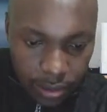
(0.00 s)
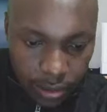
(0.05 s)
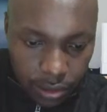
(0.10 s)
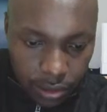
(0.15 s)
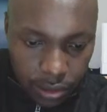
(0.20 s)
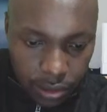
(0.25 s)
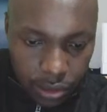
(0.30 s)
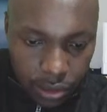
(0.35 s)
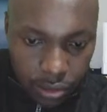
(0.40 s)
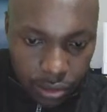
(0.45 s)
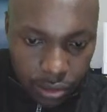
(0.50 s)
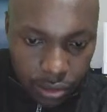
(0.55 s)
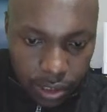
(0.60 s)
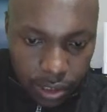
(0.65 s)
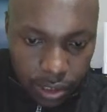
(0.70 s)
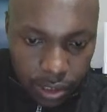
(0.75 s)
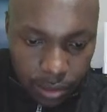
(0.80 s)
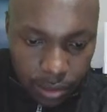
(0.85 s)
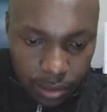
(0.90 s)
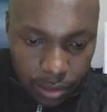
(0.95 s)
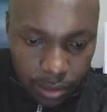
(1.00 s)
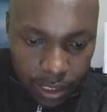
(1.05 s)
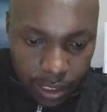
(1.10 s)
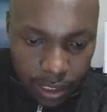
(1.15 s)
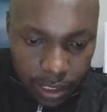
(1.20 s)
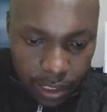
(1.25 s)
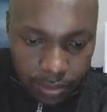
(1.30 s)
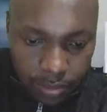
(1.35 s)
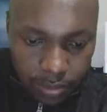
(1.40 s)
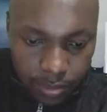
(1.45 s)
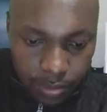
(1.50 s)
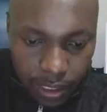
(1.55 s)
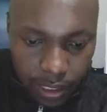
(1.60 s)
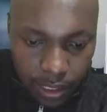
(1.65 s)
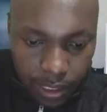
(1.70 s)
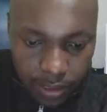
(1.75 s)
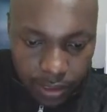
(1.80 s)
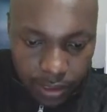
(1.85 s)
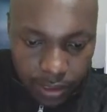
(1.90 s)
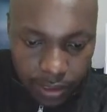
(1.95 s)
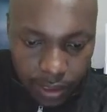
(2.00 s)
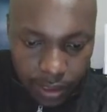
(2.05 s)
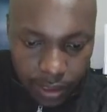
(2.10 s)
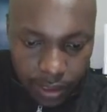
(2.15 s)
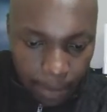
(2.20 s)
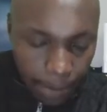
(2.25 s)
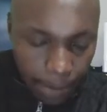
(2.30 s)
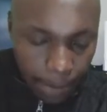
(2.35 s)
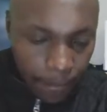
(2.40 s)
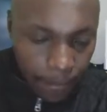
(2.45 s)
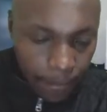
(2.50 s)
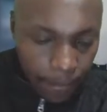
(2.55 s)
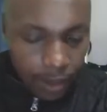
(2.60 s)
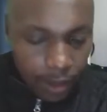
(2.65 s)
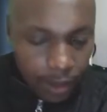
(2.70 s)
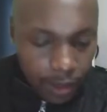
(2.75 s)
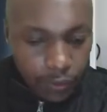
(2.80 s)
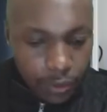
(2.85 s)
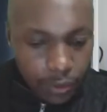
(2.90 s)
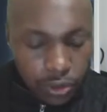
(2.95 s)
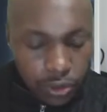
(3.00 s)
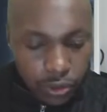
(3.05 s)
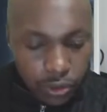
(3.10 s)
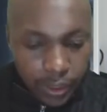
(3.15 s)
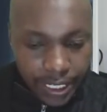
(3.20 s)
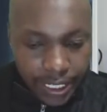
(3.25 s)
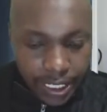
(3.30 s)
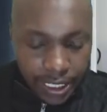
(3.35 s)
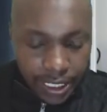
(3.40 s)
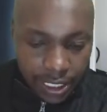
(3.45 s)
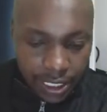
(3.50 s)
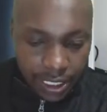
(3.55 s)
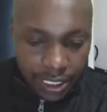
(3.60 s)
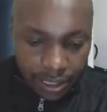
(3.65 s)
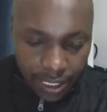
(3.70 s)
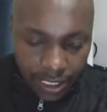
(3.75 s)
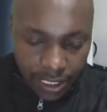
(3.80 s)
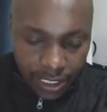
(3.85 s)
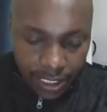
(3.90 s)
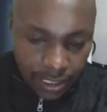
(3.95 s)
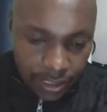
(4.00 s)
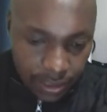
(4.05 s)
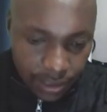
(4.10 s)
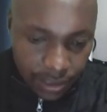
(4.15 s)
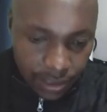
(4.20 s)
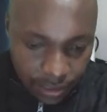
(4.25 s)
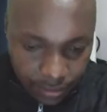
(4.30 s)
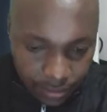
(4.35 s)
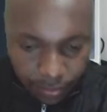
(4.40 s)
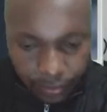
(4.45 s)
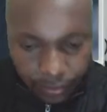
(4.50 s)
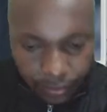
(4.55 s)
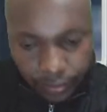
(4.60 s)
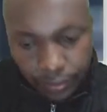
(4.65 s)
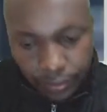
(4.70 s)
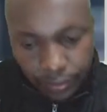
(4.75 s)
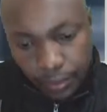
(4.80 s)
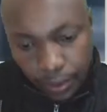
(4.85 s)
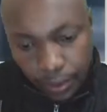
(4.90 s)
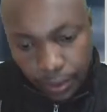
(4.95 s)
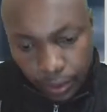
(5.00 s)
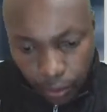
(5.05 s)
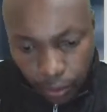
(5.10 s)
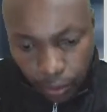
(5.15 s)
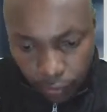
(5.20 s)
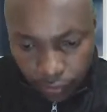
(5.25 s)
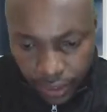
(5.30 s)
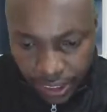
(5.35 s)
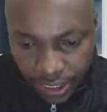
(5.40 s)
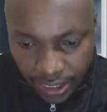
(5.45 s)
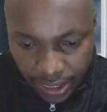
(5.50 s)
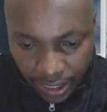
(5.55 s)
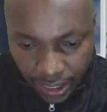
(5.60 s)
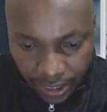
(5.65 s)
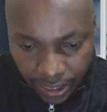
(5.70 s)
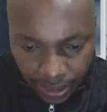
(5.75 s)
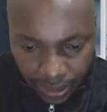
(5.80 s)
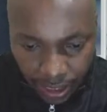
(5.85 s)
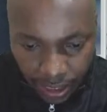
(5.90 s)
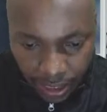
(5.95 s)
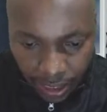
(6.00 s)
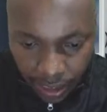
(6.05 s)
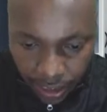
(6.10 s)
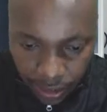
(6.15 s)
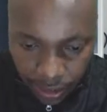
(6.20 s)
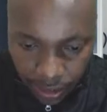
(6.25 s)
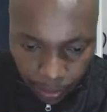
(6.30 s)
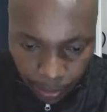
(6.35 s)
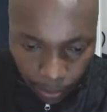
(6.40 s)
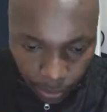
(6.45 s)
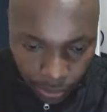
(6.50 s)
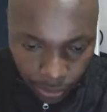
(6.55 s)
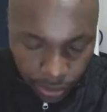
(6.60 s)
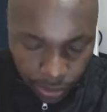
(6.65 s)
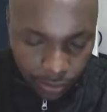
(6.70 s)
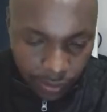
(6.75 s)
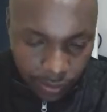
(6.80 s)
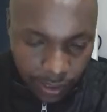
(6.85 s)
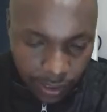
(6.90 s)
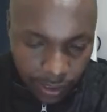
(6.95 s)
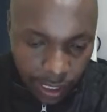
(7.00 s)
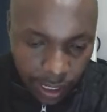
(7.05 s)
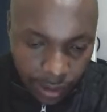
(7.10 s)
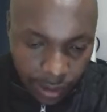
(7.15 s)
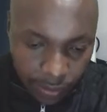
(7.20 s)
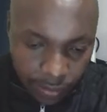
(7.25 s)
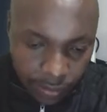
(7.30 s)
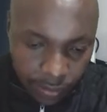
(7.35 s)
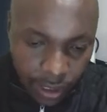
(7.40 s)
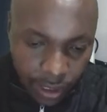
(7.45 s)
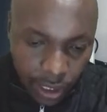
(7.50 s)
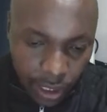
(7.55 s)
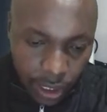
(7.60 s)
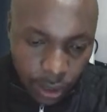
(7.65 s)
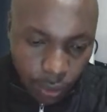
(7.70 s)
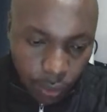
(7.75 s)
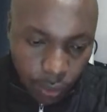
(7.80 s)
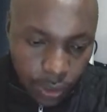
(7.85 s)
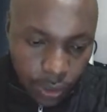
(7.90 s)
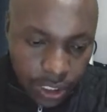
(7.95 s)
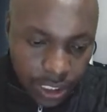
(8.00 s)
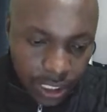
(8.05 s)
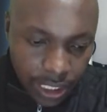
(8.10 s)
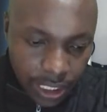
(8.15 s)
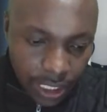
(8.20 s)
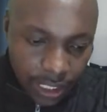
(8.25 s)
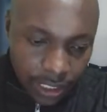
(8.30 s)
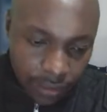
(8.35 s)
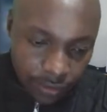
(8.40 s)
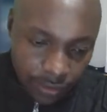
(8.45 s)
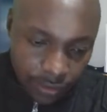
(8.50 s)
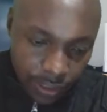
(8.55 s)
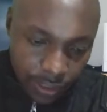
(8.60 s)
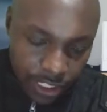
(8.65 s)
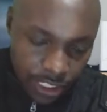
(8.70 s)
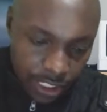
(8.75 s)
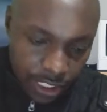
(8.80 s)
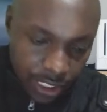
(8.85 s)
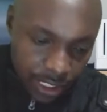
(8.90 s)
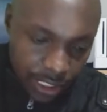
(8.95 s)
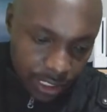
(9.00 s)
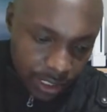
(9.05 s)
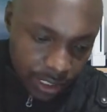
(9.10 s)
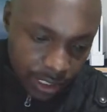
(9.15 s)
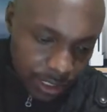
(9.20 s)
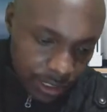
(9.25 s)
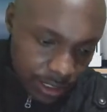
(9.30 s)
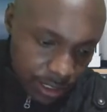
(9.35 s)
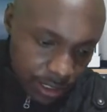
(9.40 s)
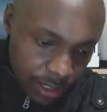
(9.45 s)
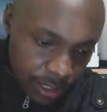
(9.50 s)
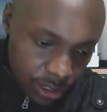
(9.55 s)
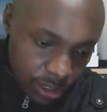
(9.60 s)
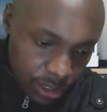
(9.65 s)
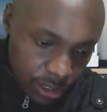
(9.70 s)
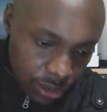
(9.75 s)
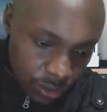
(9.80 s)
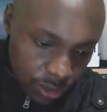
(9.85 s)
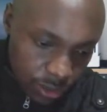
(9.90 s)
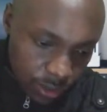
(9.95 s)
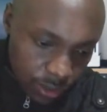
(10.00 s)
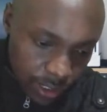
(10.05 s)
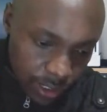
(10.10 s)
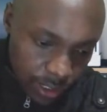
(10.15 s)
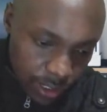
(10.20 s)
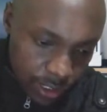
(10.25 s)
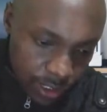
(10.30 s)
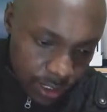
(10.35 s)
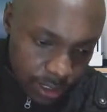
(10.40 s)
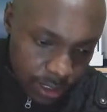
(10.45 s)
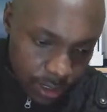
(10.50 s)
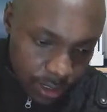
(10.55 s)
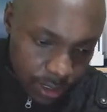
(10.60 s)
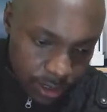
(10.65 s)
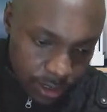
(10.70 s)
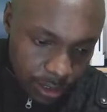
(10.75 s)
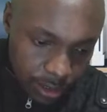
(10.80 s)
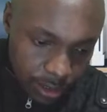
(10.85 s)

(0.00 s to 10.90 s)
cubed plus bx, if you want to get the gradient of this tangent at this point of the curve, we shall differentiate these. So gradient